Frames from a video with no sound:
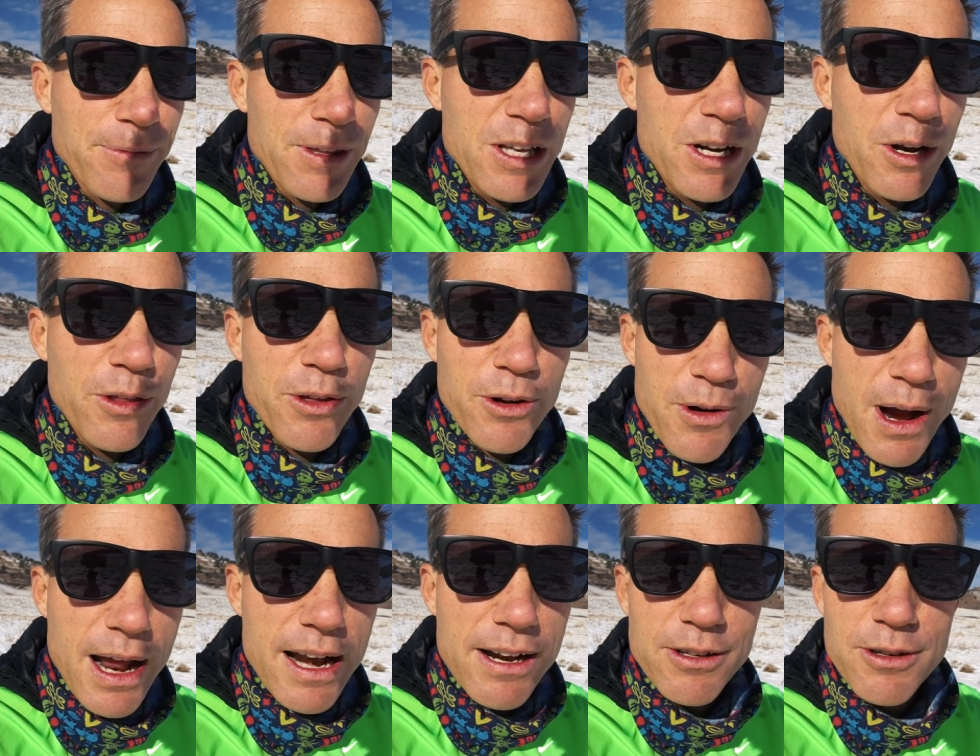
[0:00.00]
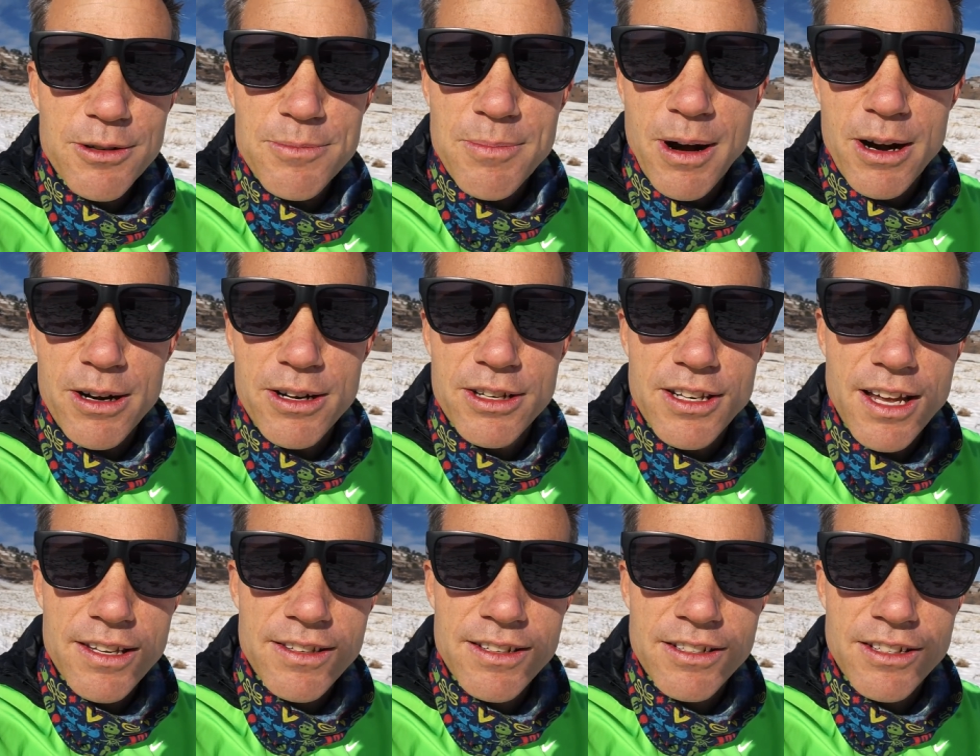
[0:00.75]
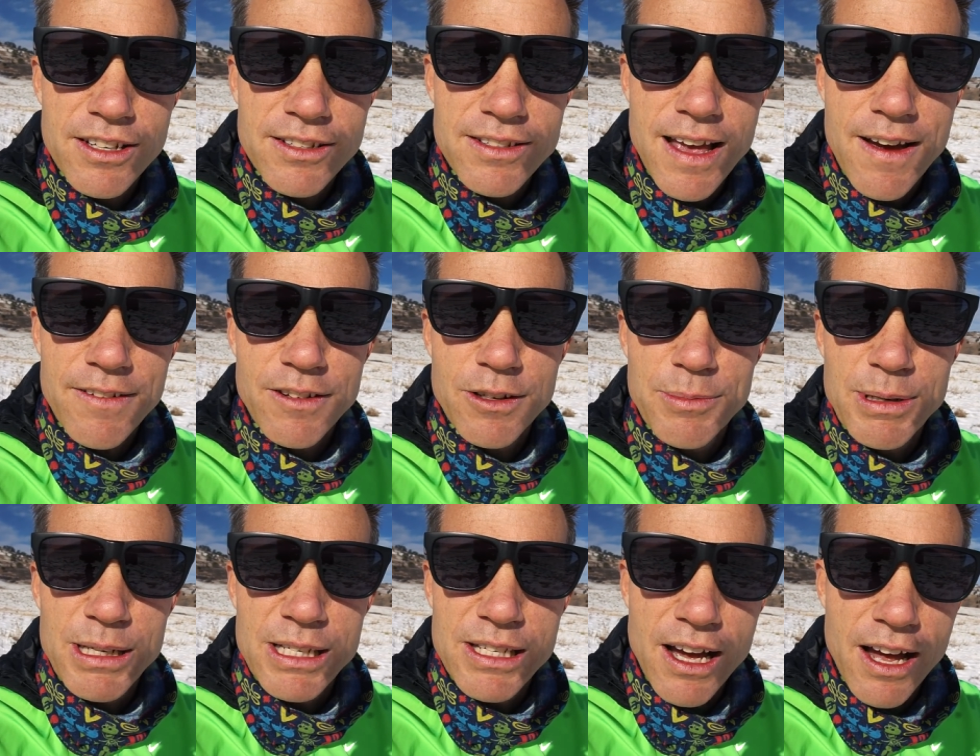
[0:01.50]
you know the gratitude march doesn't just have to
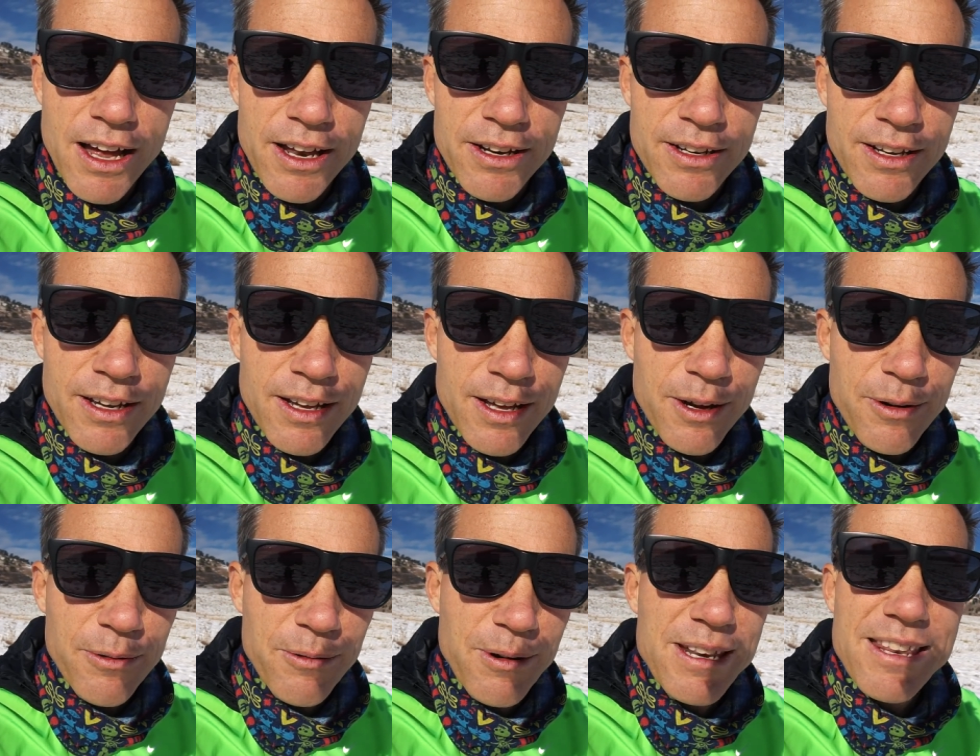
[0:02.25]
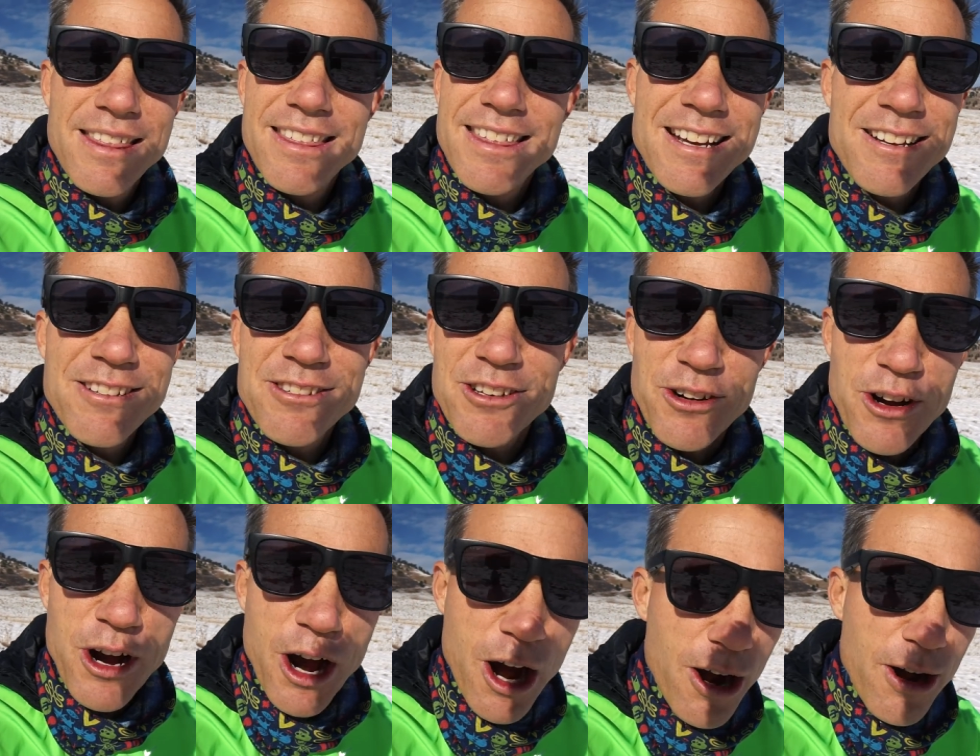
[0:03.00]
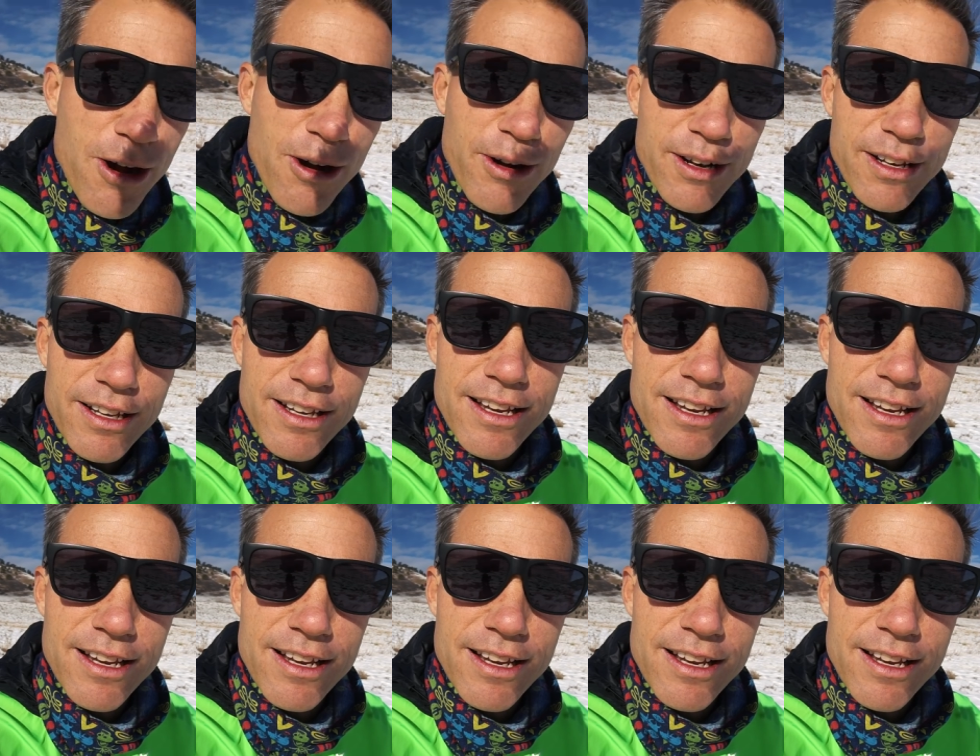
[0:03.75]
be done when things are hard.